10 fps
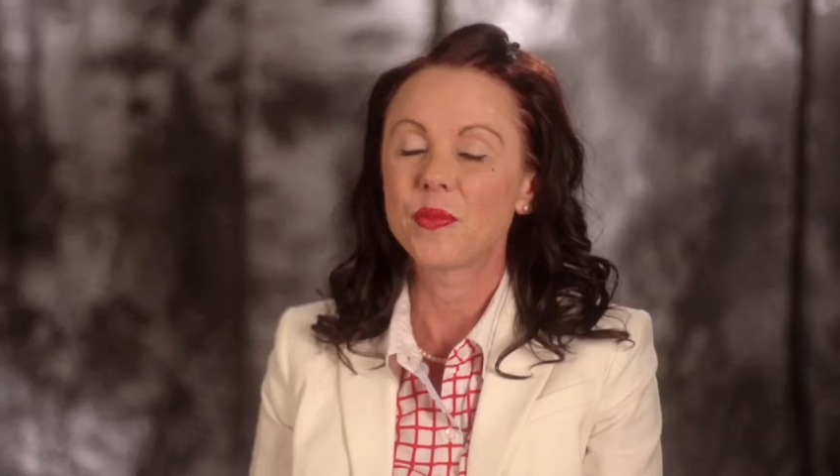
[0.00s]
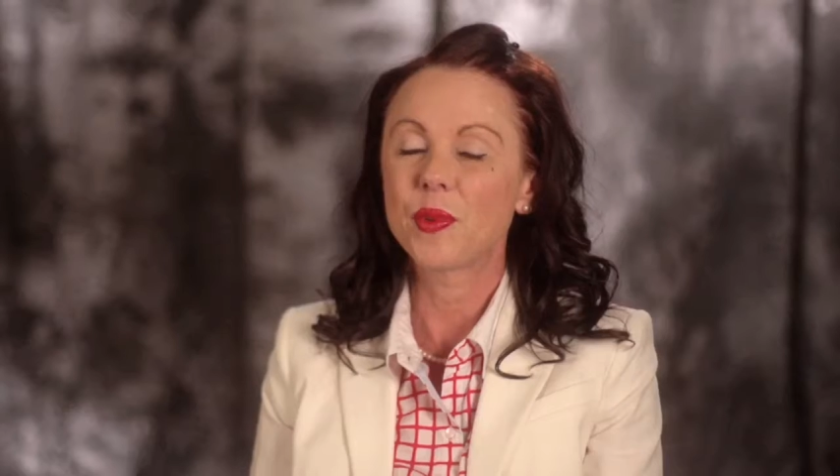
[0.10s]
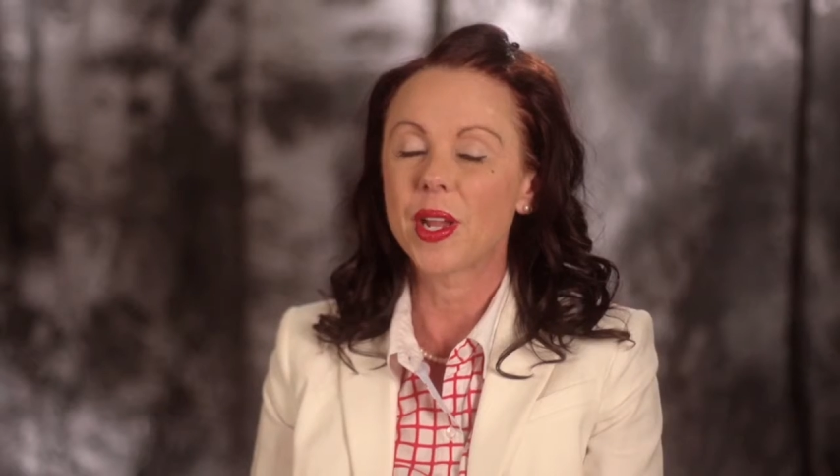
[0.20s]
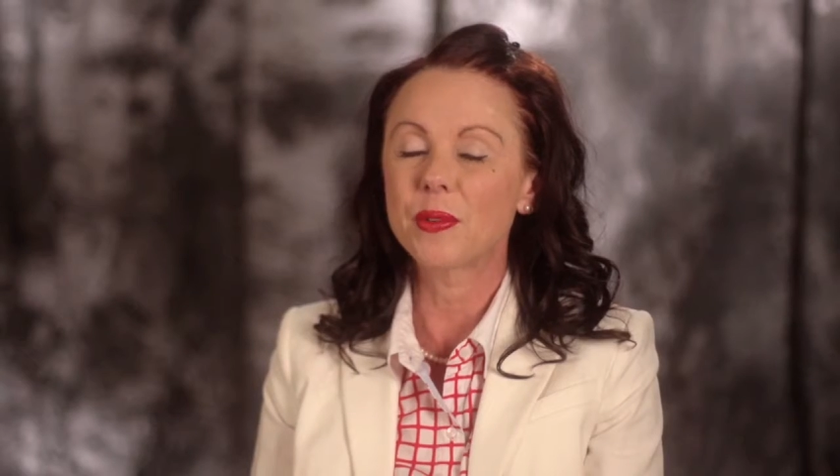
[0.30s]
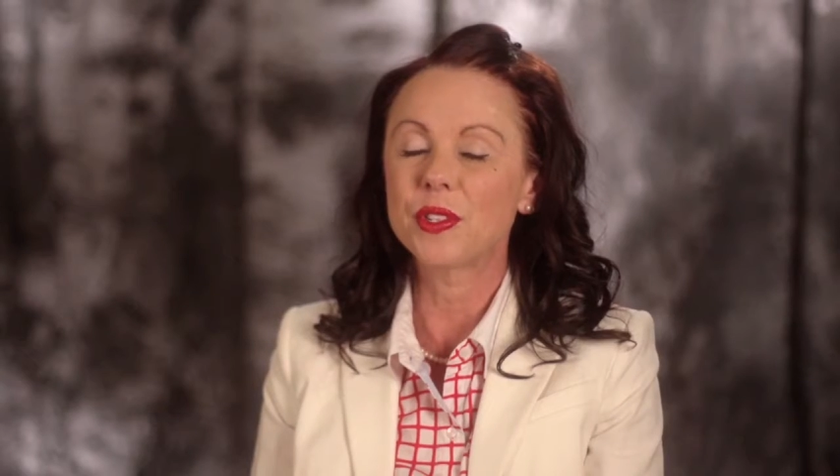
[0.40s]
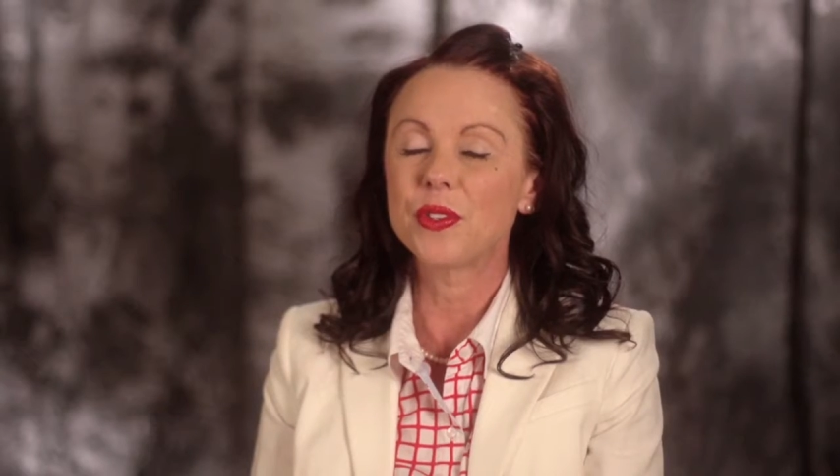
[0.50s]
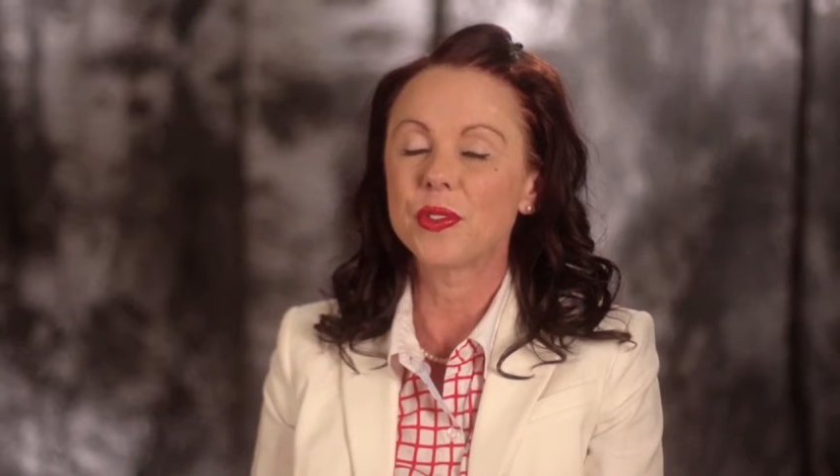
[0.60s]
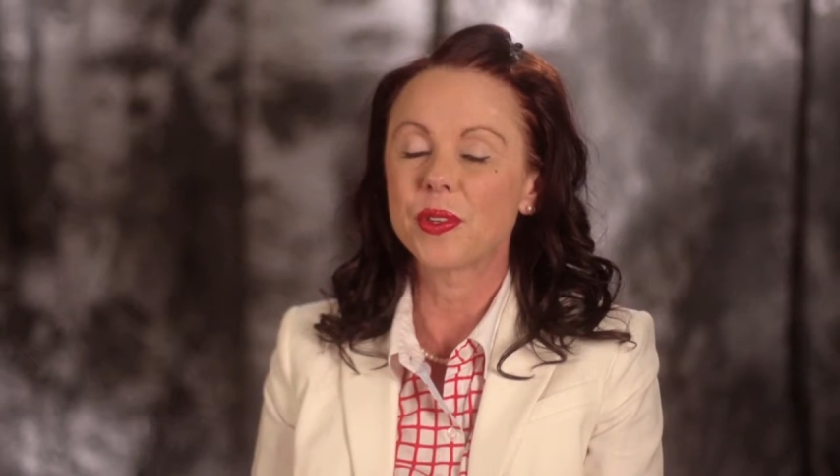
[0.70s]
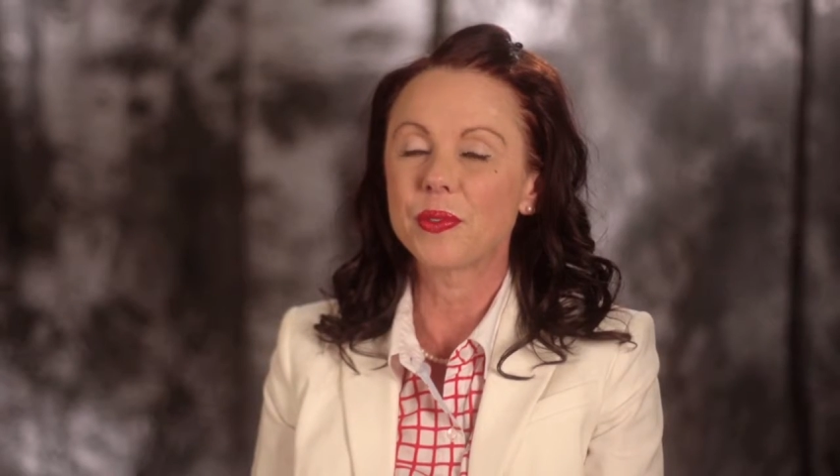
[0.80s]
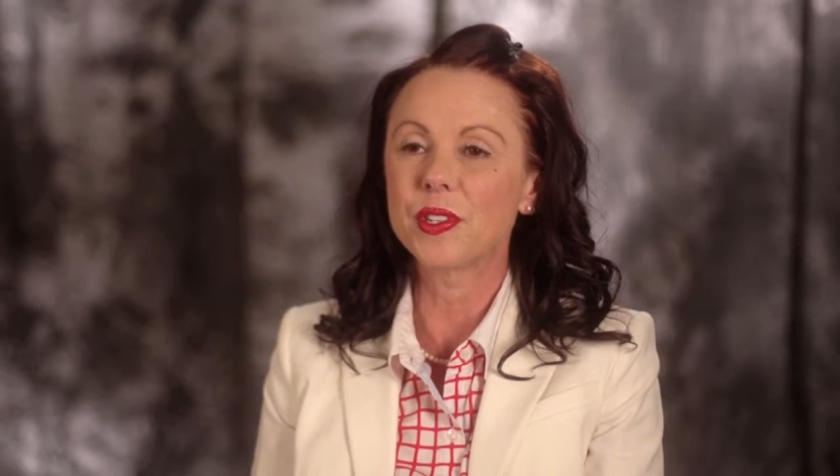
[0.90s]
When I was
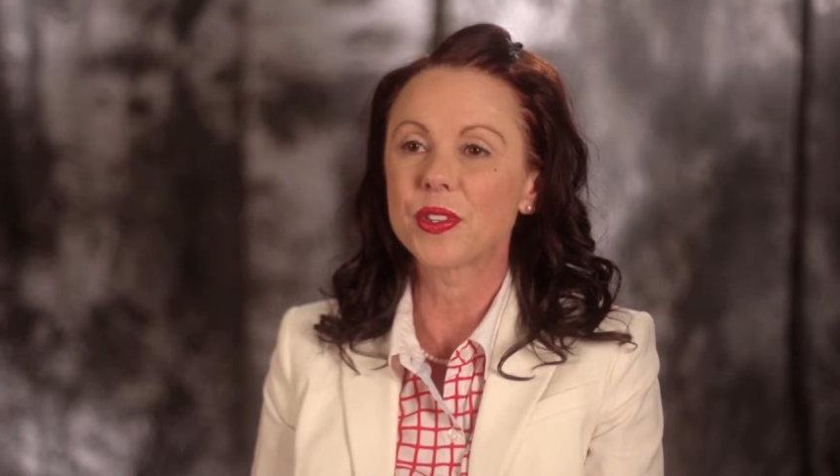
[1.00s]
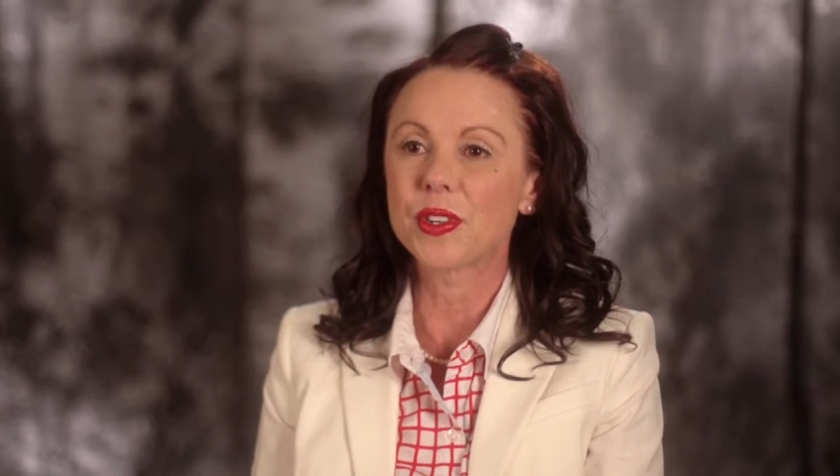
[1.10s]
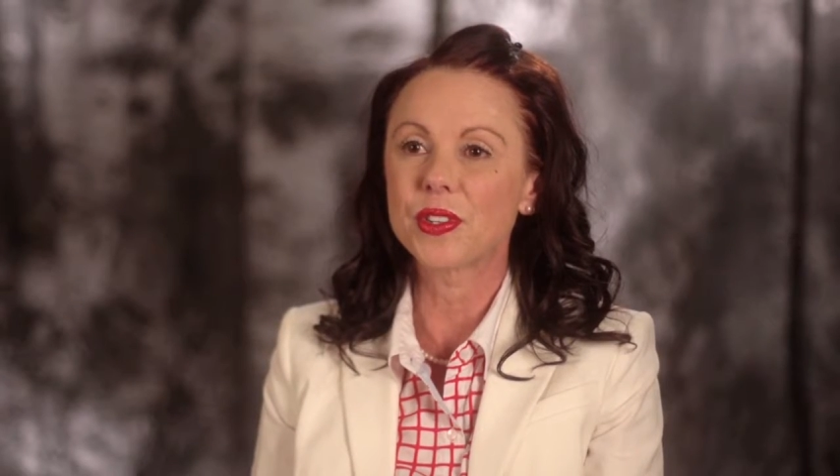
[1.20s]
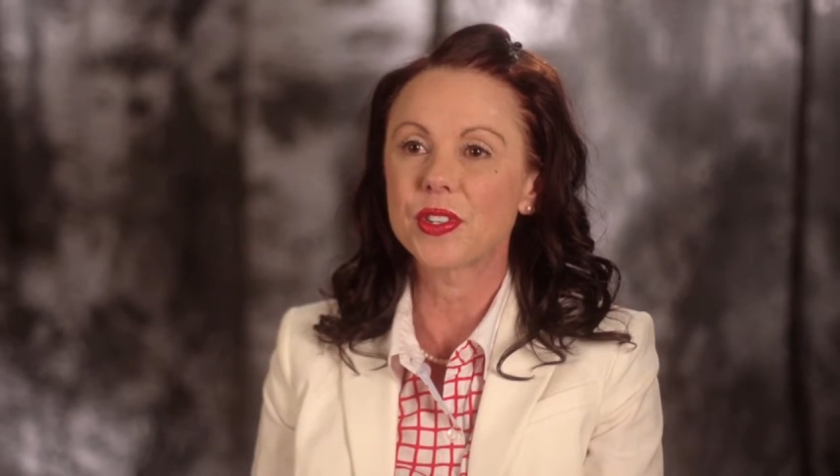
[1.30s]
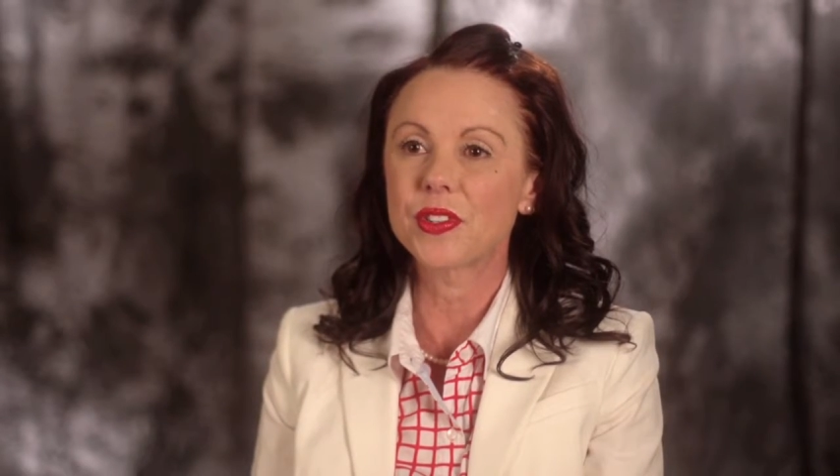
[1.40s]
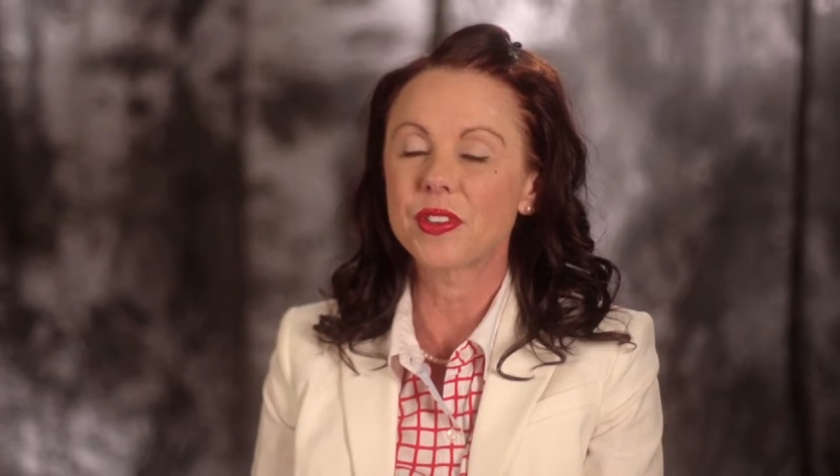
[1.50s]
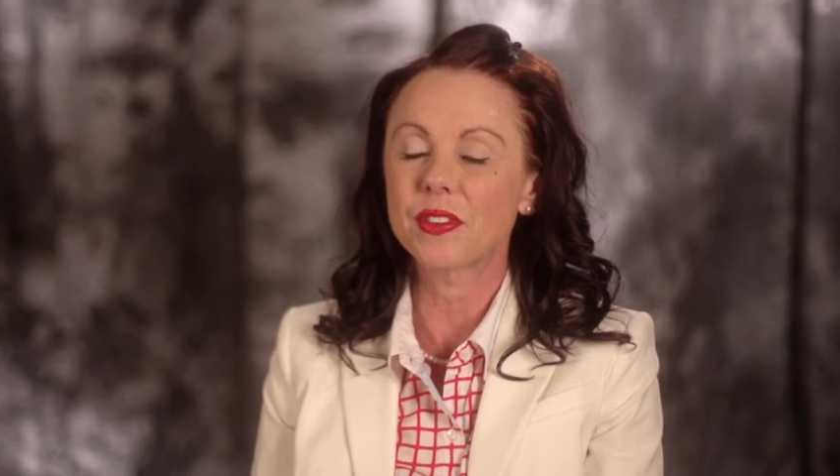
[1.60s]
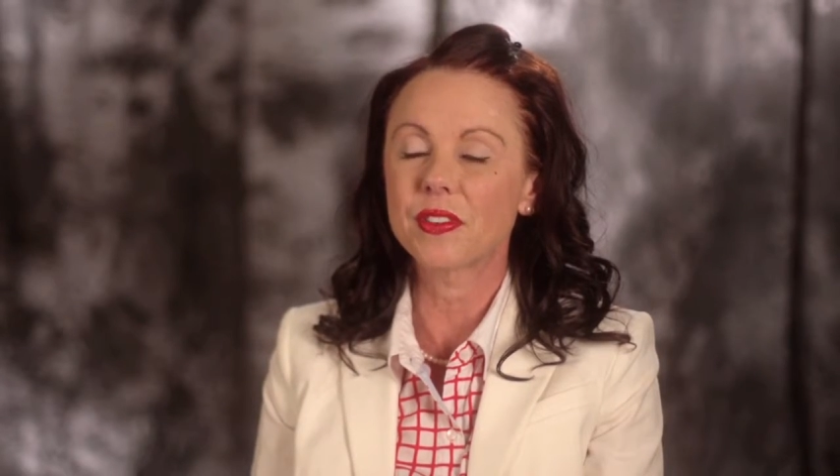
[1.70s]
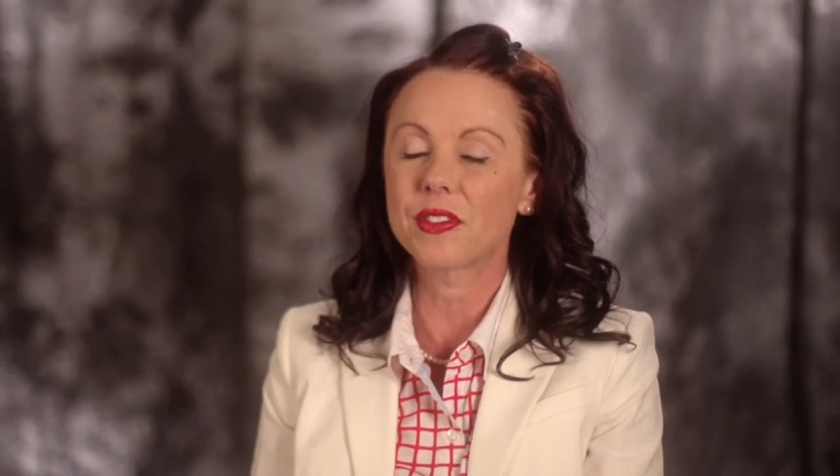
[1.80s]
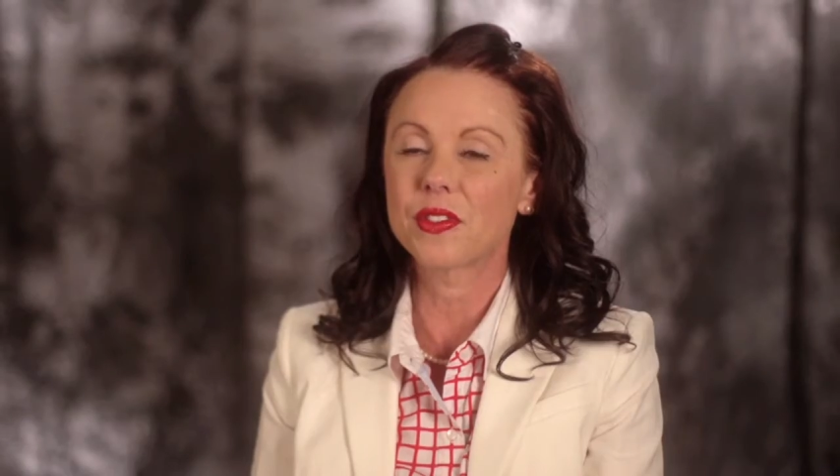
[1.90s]
doing research
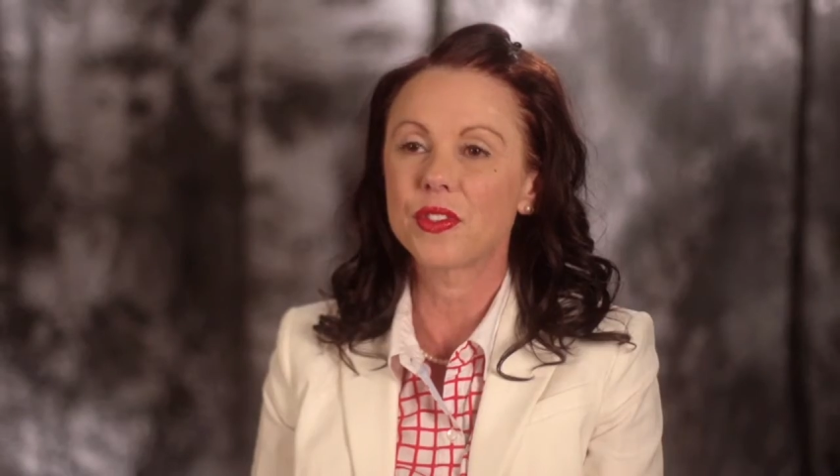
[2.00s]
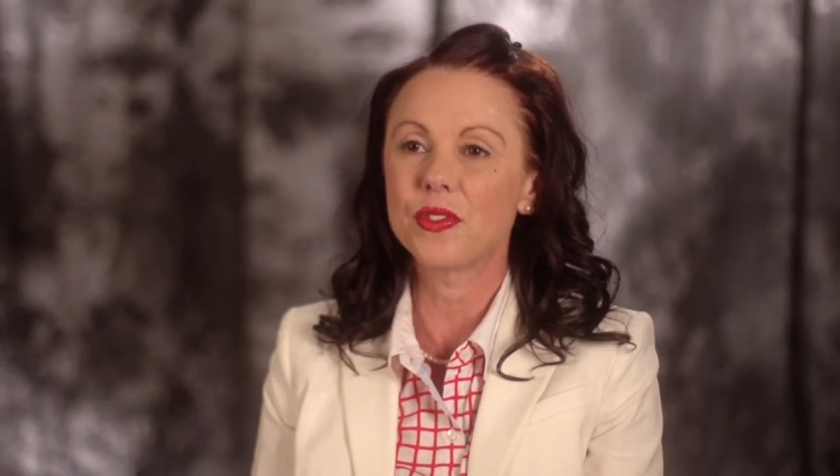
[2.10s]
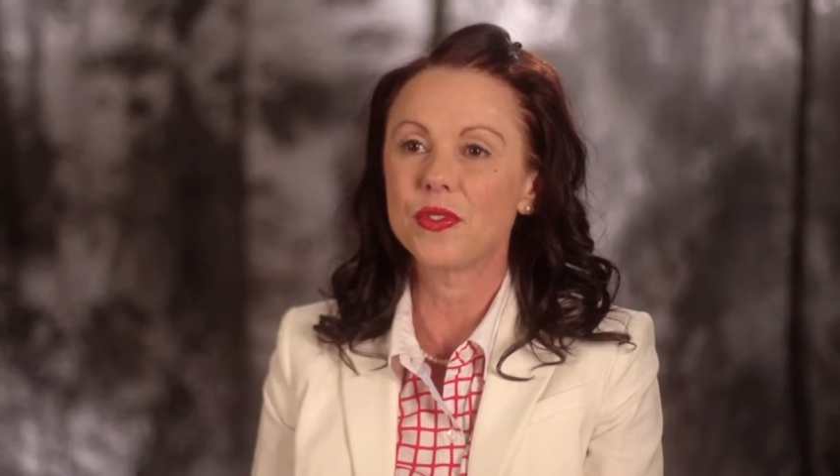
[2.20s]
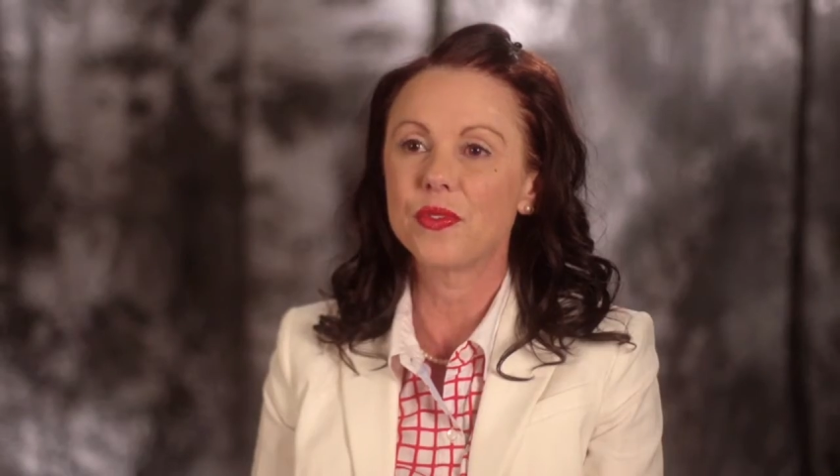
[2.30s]
to